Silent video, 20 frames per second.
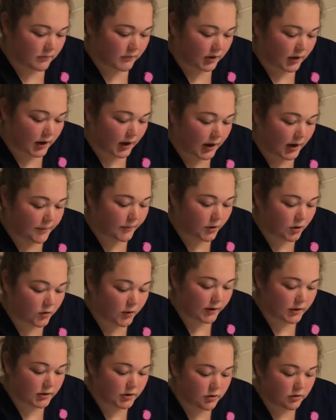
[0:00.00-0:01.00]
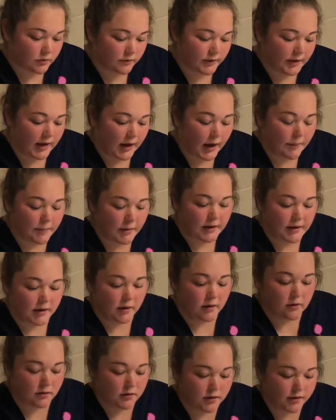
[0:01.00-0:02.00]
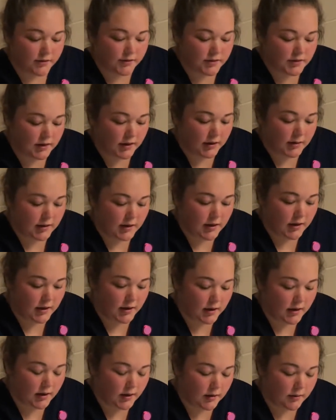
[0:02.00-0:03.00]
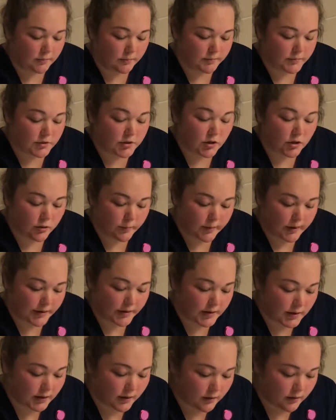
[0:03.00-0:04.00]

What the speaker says: I'm going to recap my needle using the scoop method.